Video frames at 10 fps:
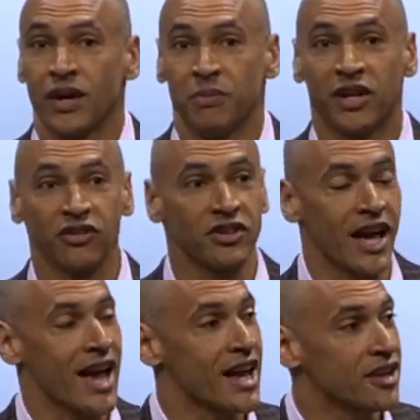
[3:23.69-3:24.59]
Because the
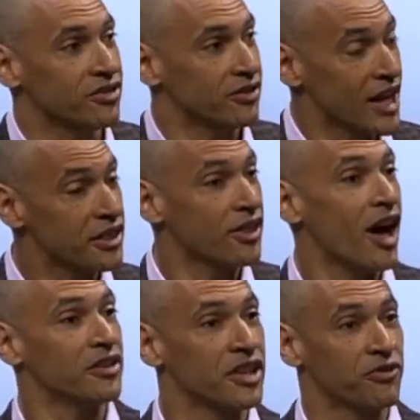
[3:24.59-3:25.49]
A's, they
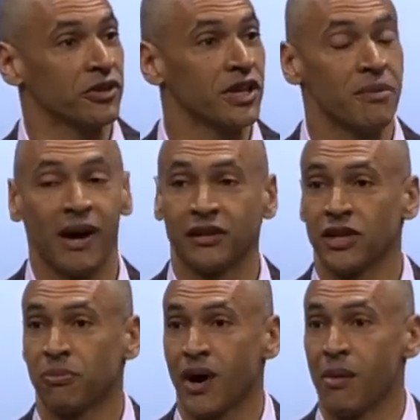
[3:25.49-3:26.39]
thought differently about
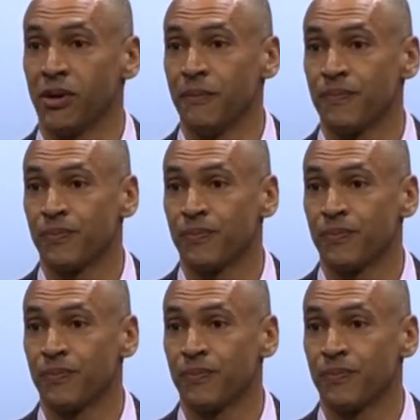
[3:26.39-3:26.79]
their problem.